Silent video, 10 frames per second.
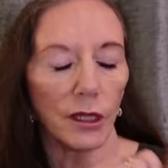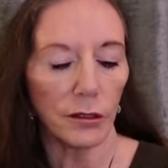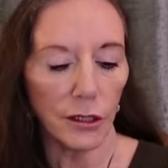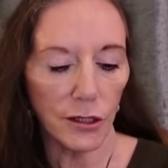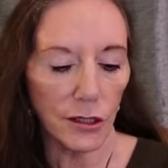
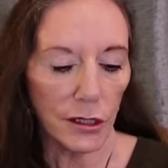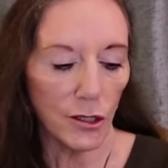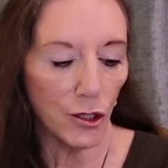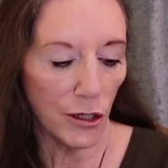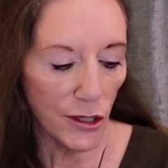This is
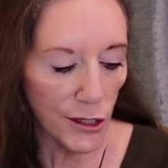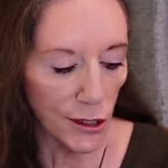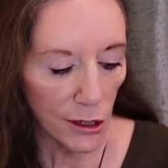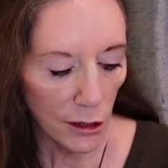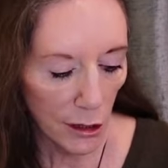just
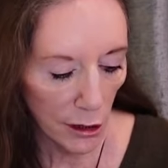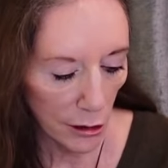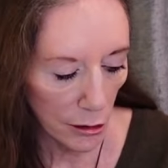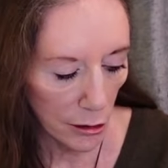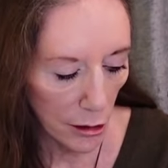stunning.
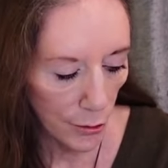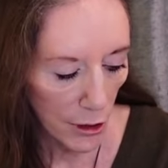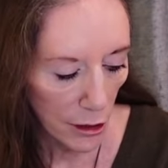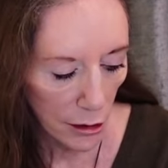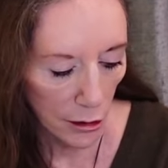I
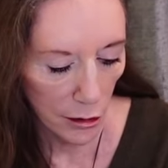mean,